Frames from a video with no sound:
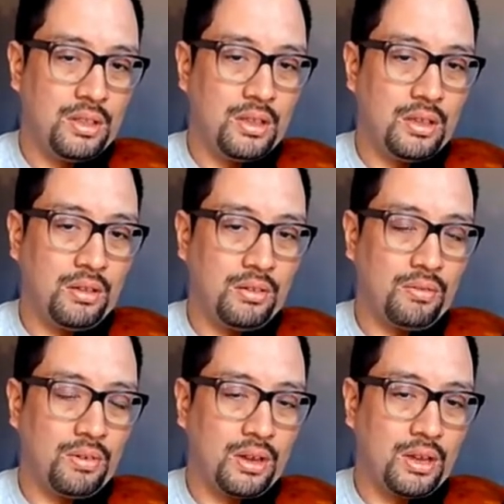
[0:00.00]
and
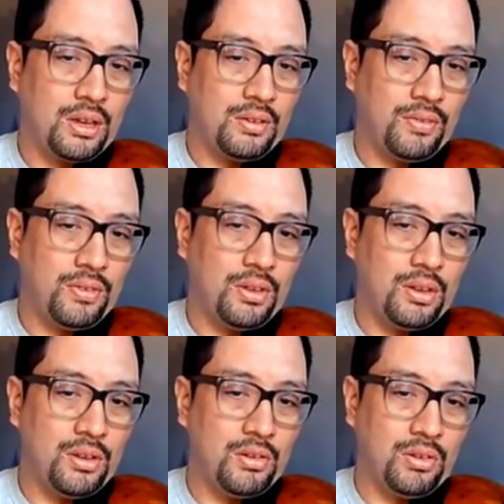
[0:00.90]
what kind of
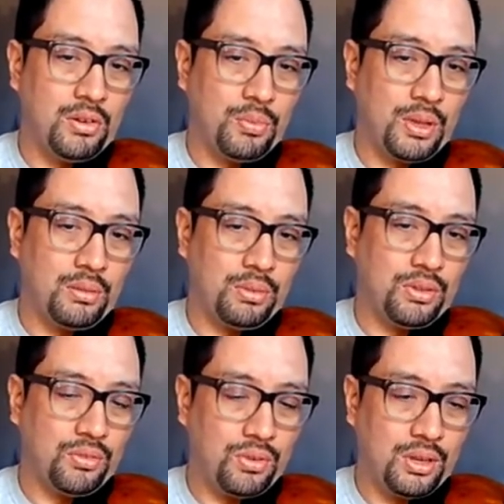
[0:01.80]
note you're playing
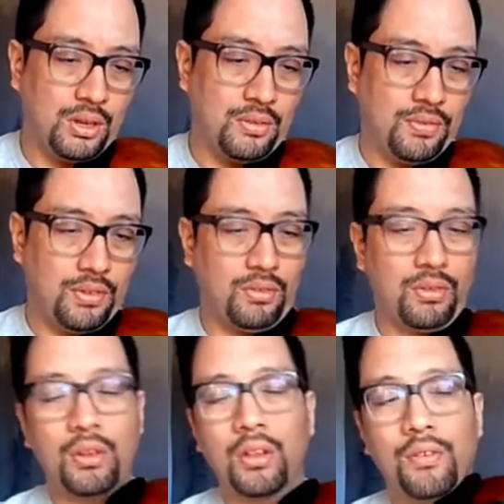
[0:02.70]
between, if
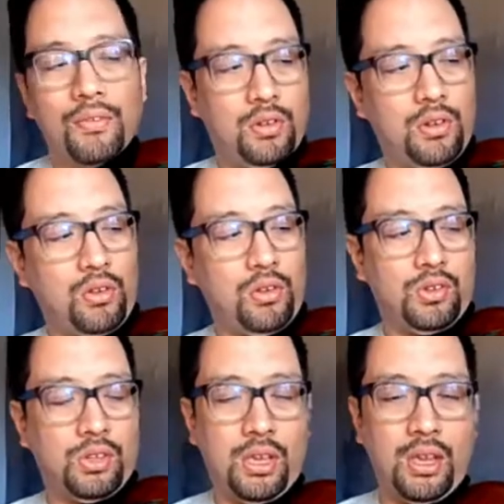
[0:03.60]
you know your
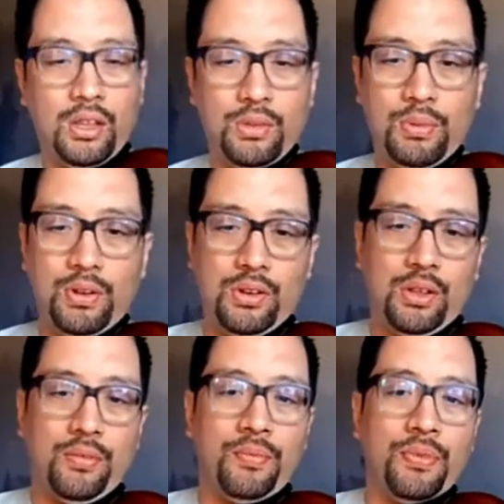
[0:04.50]
scale
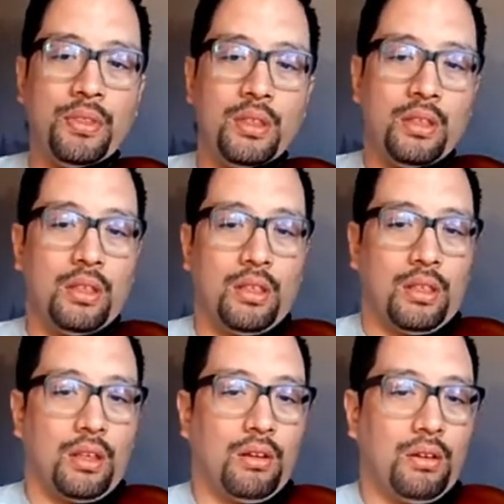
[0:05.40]
especially.
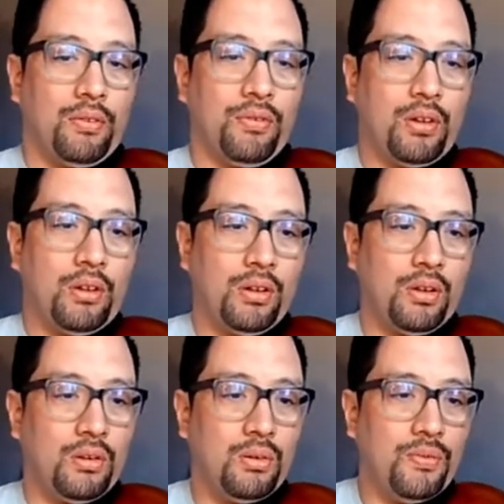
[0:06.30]
Alright, for our
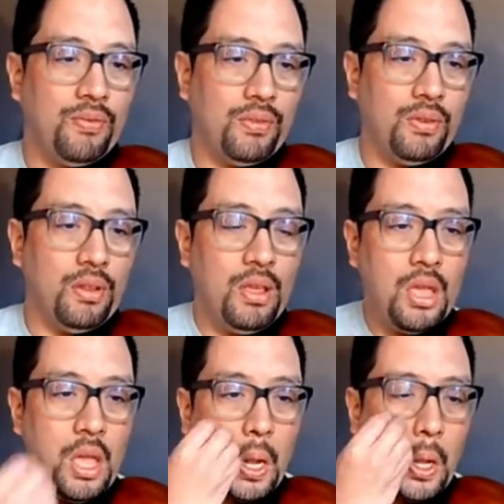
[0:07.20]

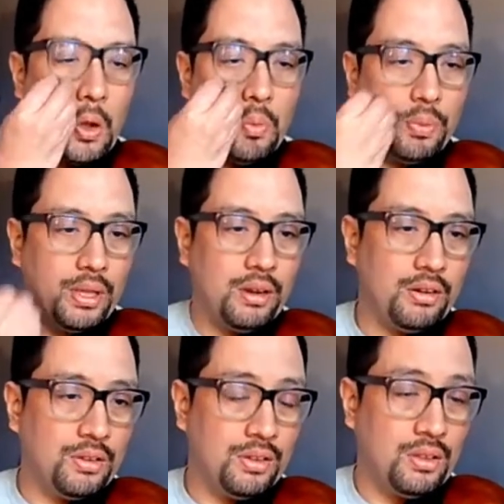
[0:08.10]
Go
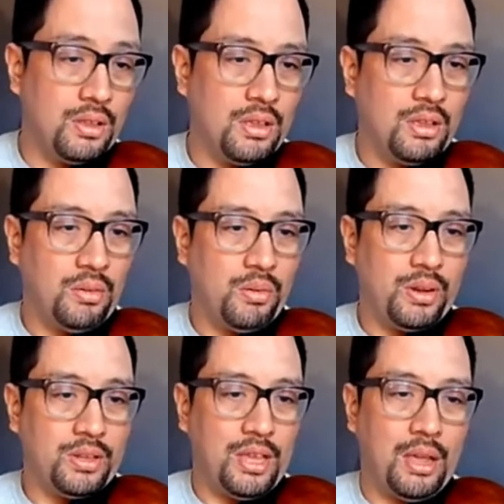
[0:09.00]
players, we
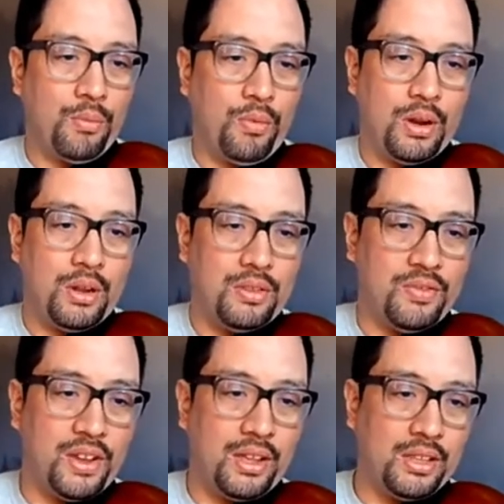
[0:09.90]
want to tap right on the
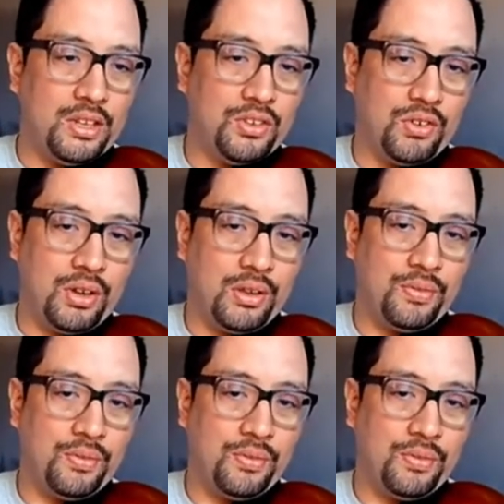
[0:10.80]
violin string